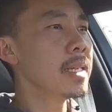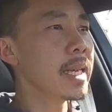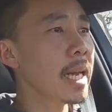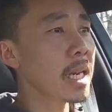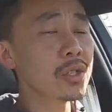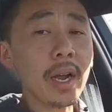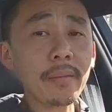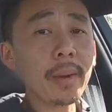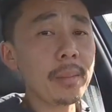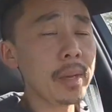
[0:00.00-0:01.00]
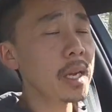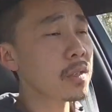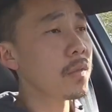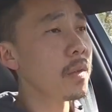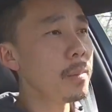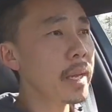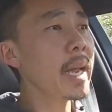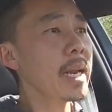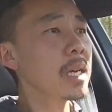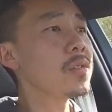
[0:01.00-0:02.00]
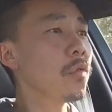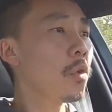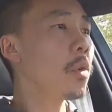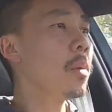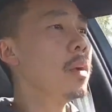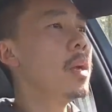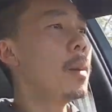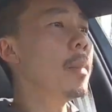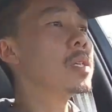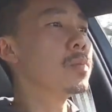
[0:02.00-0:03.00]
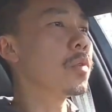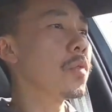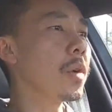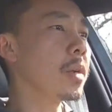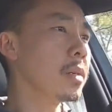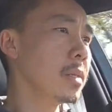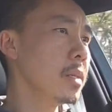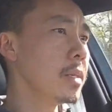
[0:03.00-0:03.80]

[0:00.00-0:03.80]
daily driving my BAS4 much more fun.